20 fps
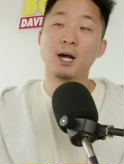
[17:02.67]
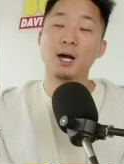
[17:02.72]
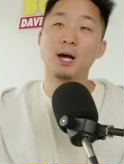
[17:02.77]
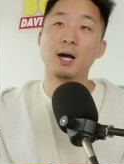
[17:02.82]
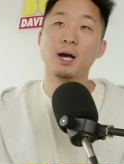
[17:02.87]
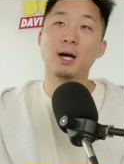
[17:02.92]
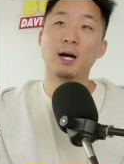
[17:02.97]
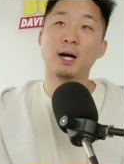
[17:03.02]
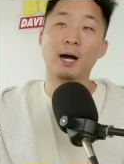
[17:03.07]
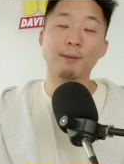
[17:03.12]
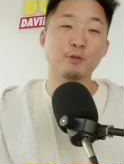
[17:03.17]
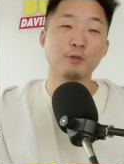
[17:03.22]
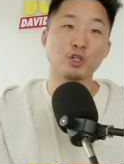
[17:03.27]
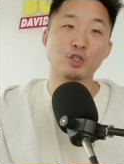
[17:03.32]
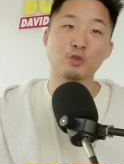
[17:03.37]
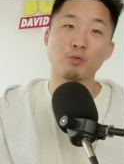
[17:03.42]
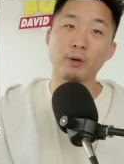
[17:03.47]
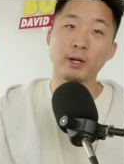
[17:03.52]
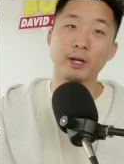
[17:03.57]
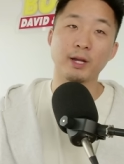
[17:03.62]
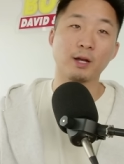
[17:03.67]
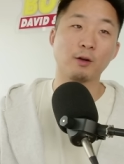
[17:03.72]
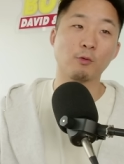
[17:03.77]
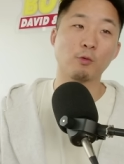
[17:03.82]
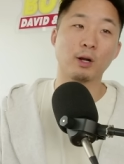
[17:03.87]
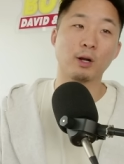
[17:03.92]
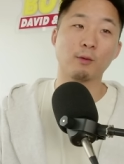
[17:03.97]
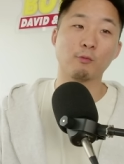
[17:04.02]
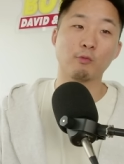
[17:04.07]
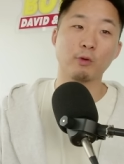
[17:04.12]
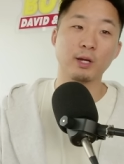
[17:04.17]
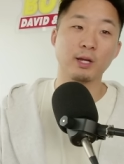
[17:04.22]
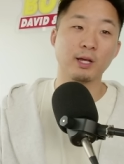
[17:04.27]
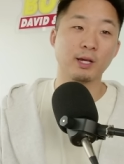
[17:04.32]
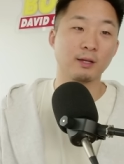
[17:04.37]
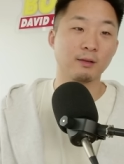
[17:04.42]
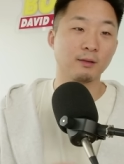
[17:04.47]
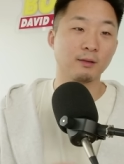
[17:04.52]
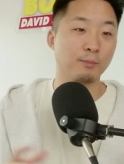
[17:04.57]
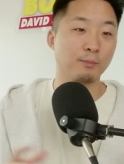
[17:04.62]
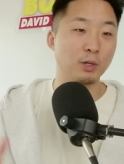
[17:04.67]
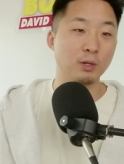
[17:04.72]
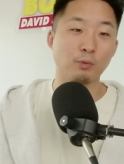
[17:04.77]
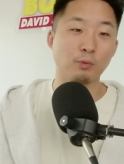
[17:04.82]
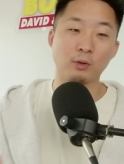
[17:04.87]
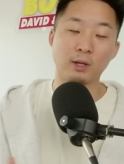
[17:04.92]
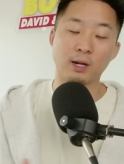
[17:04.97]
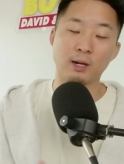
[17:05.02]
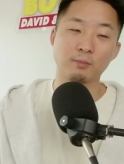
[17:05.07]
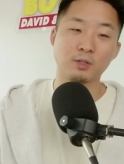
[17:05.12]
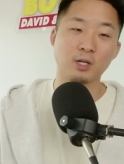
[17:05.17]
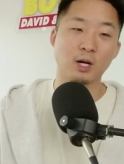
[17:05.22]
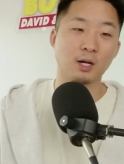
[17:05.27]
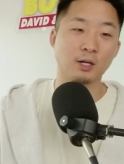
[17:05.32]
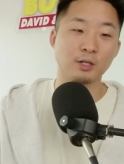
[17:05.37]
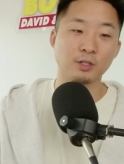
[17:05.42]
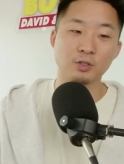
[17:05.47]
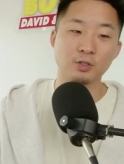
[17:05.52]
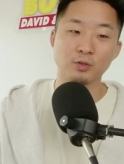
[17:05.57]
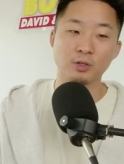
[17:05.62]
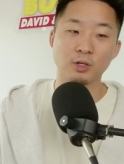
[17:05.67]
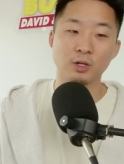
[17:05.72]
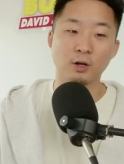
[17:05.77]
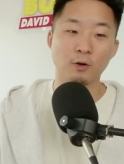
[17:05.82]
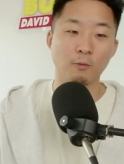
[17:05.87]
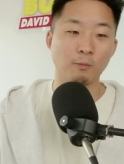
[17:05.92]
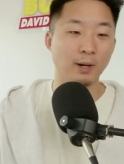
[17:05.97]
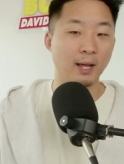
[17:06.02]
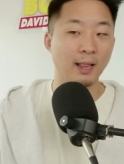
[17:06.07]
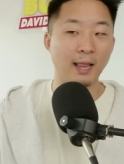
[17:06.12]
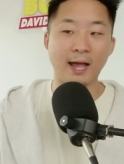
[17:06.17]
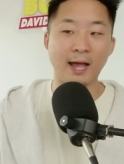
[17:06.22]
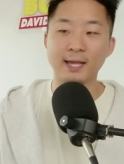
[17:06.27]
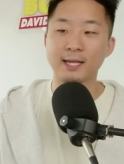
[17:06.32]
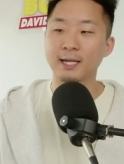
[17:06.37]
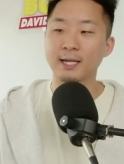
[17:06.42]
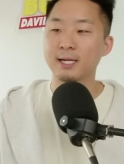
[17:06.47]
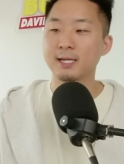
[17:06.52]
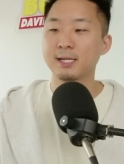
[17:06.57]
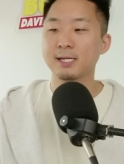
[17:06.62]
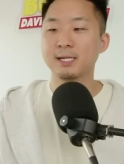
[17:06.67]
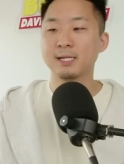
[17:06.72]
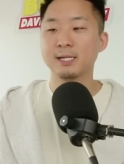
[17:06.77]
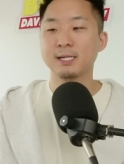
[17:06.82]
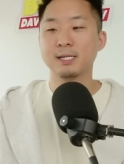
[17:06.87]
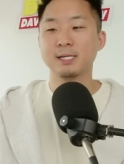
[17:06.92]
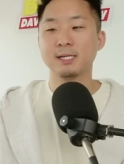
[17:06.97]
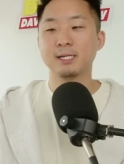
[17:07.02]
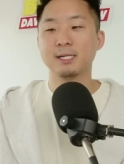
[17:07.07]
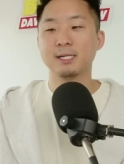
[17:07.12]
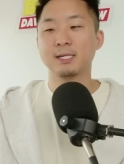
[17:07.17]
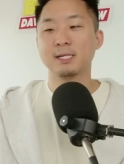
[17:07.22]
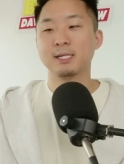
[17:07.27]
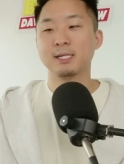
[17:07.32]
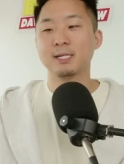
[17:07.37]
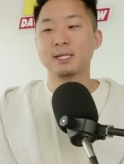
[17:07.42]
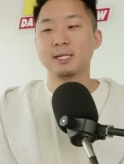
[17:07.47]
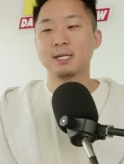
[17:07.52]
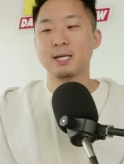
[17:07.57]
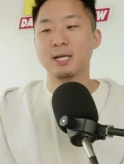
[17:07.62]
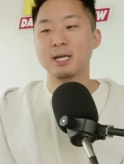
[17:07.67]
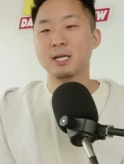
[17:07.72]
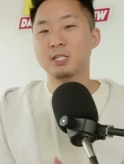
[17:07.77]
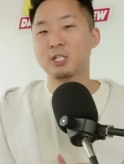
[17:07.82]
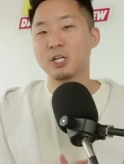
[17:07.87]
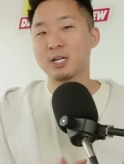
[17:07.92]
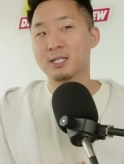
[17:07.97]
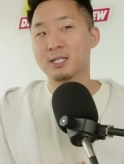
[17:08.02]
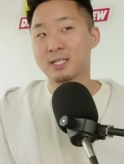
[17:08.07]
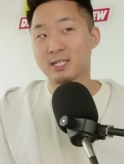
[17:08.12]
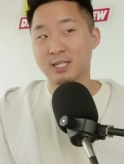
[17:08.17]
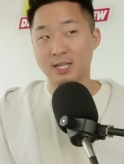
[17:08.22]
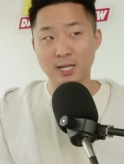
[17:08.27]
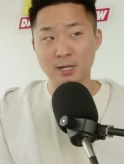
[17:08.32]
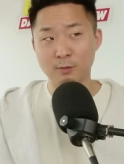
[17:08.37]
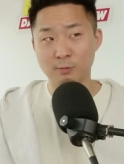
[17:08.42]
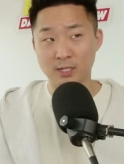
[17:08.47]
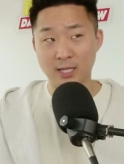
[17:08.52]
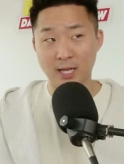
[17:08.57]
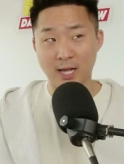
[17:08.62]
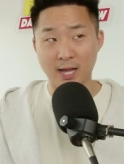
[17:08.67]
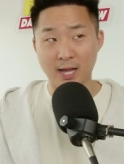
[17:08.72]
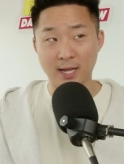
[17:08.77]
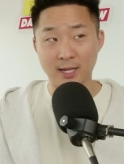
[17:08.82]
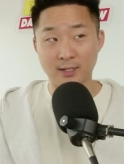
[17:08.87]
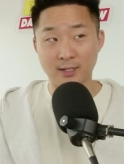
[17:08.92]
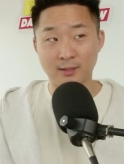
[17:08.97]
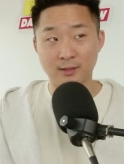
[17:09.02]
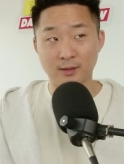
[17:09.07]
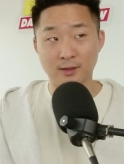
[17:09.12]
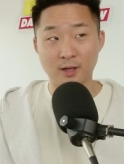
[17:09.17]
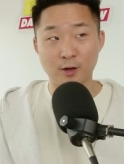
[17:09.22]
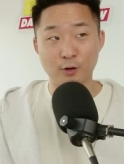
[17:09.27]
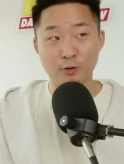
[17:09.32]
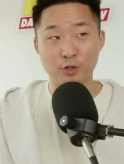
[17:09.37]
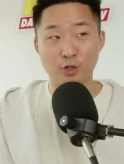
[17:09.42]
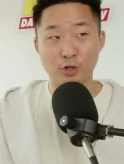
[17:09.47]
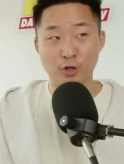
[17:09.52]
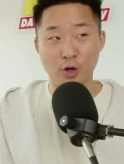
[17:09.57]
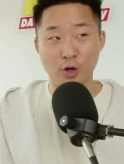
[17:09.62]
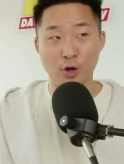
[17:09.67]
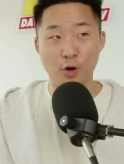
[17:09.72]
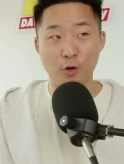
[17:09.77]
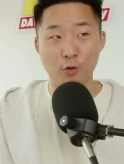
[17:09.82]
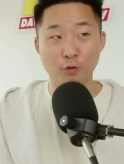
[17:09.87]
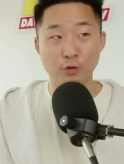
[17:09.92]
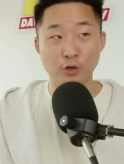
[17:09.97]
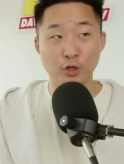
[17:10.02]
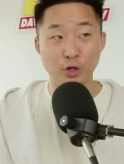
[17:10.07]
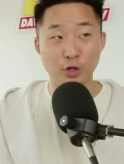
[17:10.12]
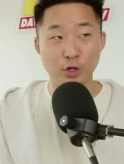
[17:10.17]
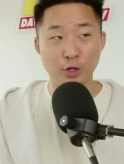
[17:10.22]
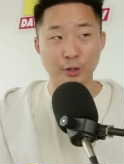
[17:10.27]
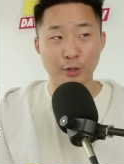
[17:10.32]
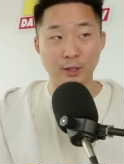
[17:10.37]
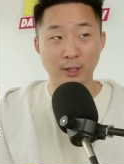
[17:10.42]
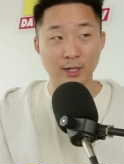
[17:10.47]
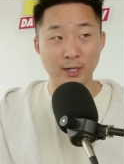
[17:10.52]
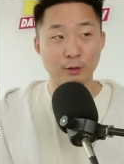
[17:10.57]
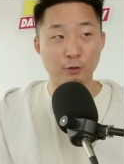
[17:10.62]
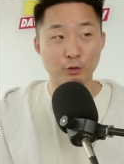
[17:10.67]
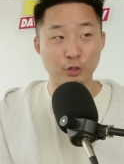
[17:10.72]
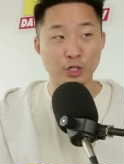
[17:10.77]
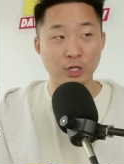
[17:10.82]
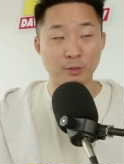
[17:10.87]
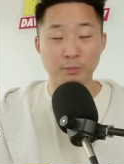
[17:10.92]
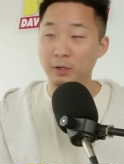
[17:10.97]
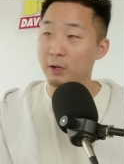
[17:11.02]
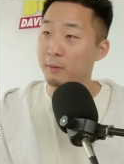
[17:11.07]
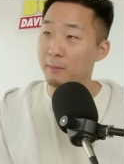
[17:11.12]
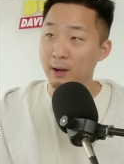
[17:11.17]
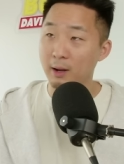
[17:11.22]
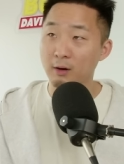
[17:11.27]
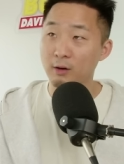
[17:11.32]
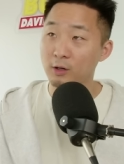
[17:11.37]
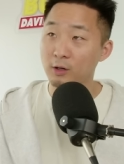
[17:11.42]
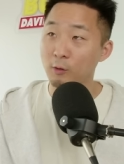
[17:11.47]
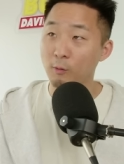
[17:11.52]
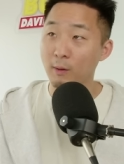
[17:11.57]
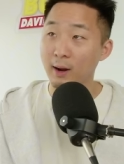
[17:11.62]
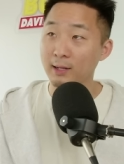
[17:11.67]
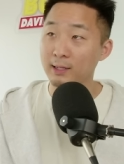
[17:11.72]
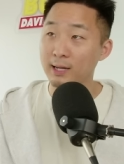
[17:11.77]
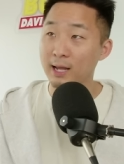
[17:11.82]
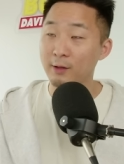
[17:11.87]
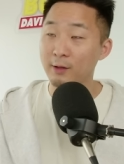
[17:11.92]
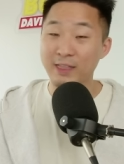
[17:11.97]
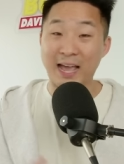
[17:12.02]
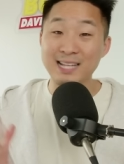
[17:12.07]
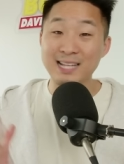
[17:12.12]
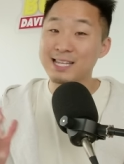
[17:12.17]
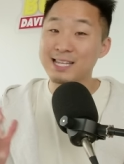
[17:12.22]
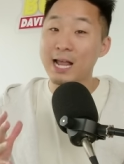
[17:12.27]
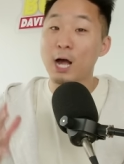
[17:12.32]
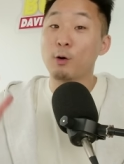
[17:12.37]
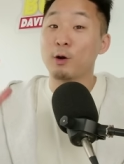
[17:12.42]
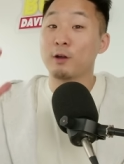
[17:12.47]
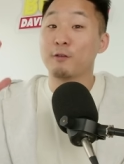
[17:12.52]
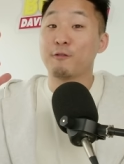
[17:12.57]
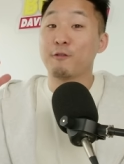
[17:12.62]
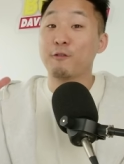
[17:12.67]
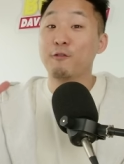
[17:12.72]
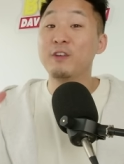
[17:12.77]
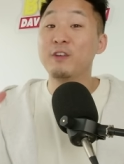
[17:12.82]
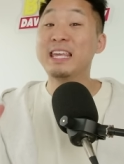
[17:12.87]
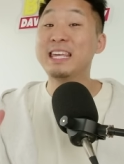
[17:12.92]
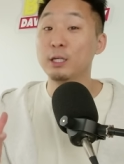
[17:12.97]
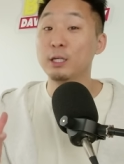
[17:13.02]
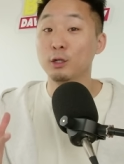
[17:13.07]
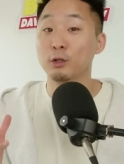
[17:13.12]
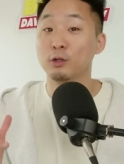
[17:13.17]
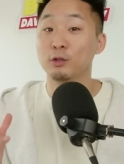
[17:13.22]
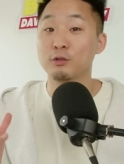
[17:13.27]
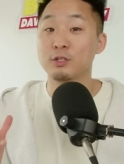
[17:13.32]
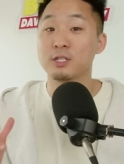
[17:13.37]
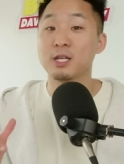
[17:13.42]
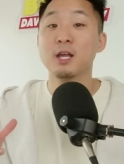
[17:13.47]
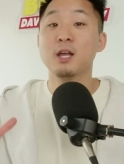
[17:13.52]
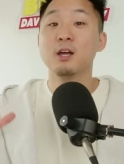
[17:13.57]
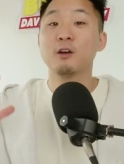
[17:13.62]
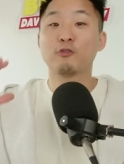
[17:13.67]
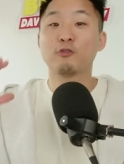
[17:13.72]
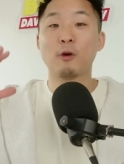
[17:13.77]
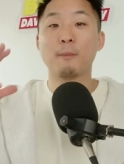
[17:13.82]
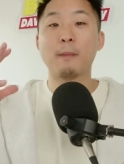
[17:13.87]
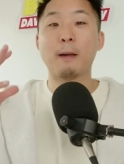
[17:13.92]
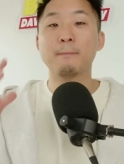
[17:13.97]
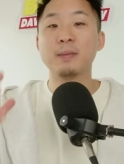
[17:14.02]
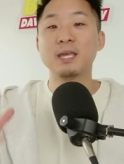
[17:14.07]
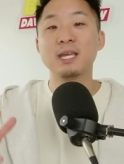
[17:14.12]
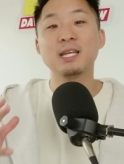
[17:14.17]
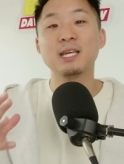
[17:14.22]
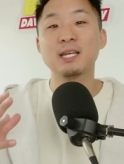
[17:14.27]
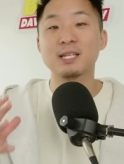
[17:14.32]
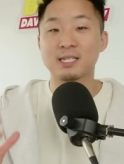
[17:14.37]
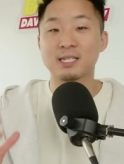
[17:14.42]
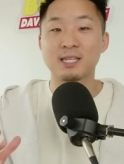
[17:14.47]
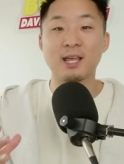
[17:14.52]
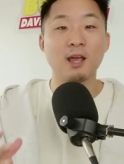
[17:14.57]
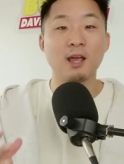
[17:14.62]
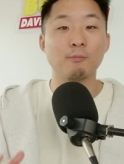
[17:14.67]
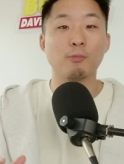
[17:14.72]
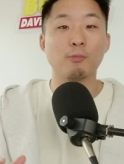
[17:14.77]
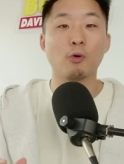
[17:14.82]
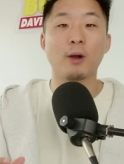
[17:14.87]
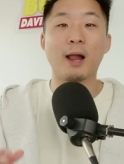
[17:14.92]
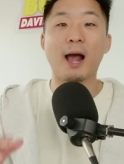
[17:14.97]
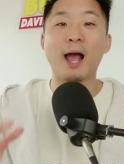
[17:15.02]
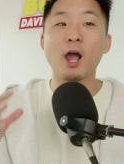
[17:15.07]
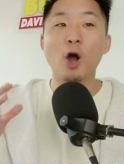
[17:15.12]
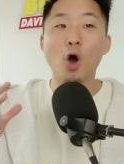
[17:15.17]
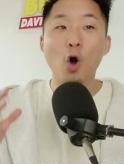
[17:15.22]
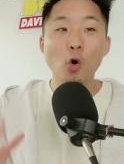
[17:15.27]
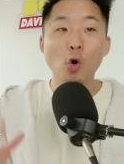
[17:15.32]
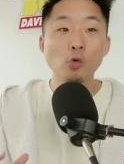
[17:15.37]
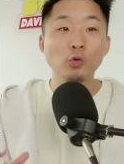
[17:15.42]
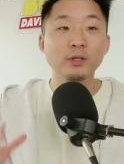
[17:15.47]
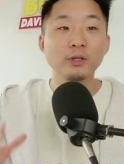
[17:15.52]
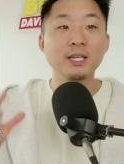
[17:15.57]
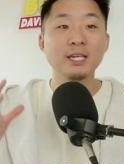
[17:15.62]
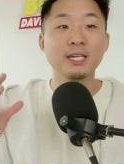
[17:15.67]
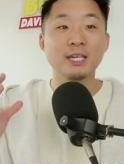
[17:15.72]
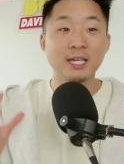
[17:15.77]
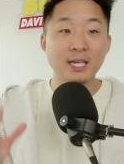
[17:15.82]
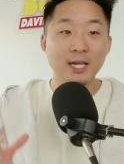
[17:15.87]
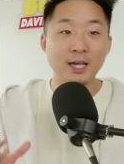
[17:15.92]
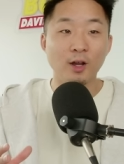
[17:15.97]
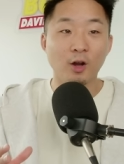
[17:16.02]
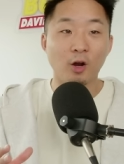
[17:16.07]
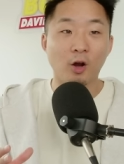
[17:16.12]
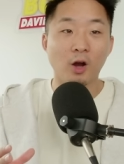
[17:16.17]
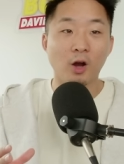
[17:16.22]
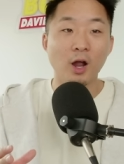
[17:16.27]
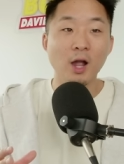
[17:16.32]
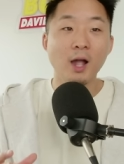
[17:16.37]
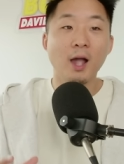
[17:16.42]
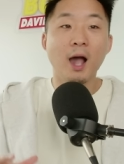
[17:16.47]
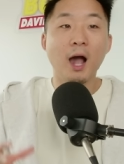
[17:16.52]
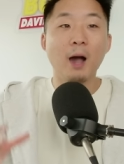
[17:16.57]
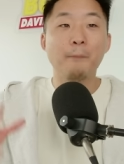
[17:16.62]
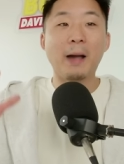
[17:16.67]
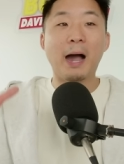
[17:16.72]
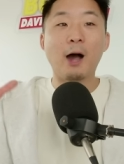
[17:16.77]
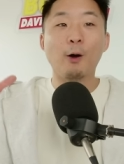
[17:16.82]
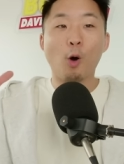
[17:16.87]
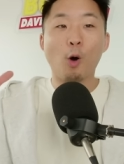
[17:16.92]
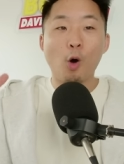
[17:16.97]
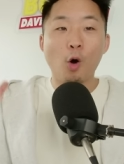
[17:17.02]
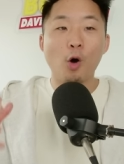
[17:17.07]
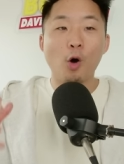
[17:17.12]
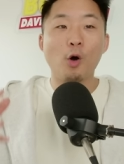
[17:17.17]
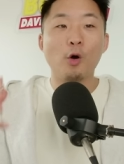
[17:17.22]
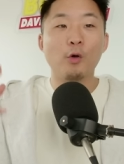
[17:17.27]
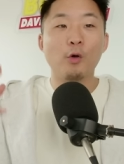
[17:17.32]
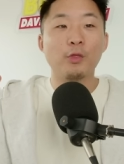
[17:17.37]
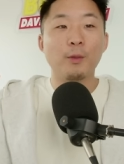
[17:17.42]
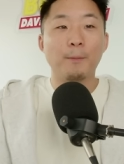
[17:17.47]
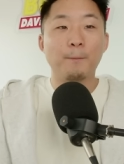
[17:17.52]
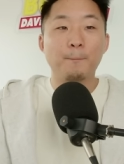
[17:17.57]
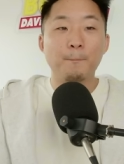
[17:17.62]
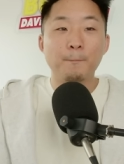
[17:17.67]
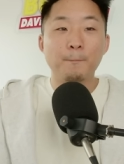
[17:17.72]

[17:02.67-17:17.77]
uh, I'm just reading what I'm reading and the people that I'm talking to, you know, but like, it just seems like there's no good leadership in America right now. That's how it feels from a media standpoint. I only hear about all the